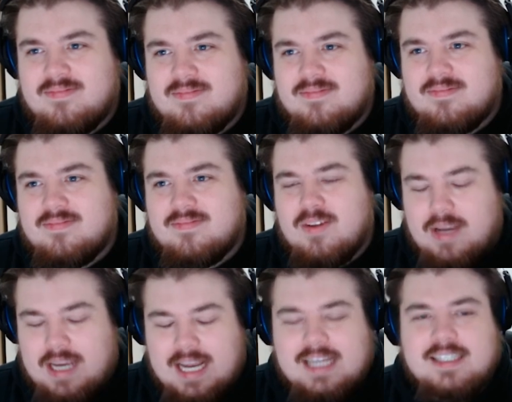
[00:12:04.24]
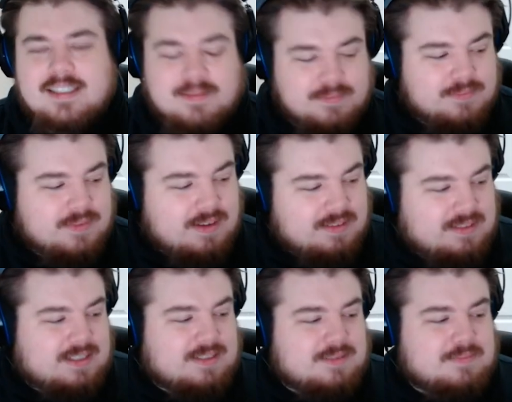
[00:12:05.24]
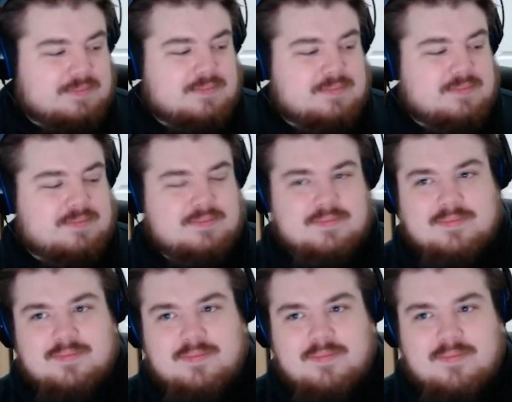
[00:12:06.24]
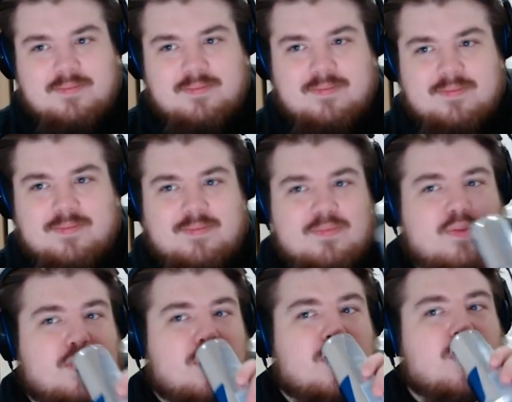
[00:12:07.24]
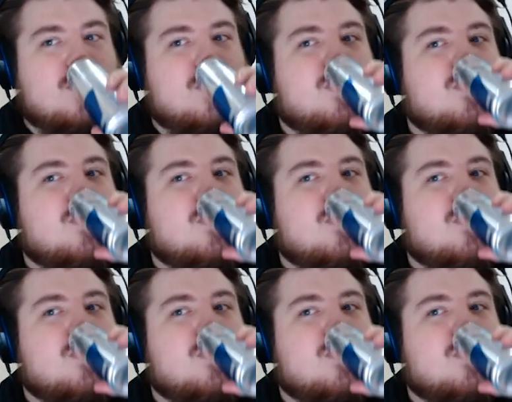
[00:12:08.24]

to go and meet up with Liam Hemsworth, who's supposed to be,